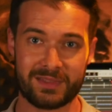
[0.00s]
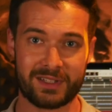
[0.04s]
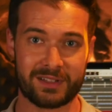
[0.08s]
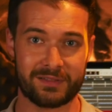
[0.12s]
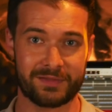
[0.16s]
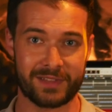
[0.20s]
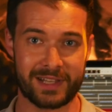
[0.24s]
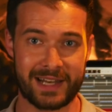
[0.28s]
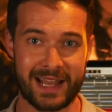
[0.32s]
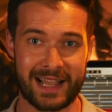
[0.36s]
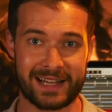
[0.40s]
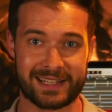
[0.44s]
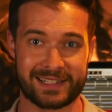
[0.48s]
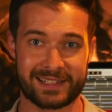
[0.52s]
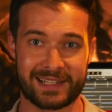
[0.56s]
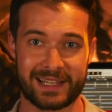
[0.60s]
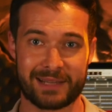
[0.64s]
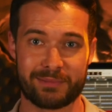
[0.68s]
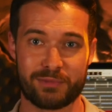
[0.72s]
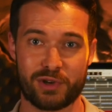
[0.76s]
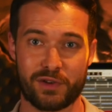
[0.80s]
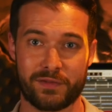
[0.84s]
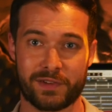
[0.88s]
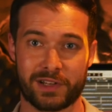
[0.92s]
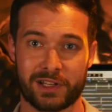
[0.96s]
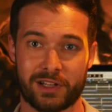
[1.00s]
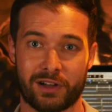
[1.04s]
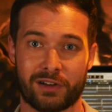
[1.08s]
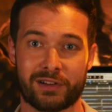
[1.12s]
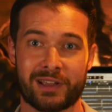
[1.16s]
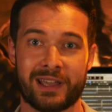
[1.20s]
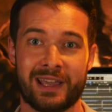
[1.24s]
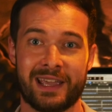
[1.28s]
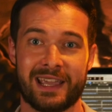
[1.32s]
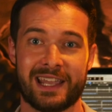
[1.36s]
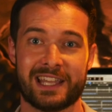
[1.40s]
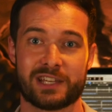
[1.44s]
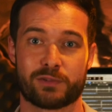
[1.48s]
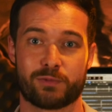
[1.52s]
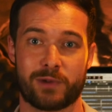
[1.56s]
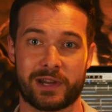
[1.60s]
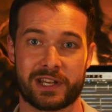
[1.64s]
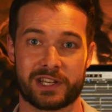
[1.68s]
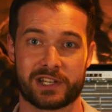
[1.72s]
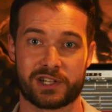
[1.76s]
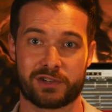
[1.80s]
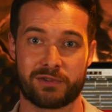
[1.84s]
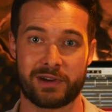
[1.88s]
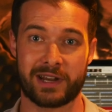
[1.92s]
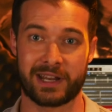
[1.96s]
And the next thing moving along is
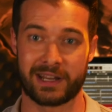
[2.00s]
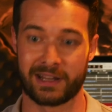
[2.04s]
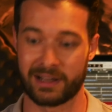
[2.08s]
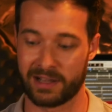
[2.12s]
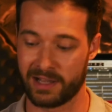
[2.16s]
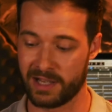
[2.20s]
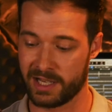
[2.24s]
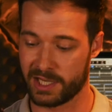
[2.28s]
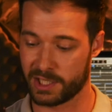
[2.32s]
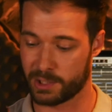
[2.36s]
which string.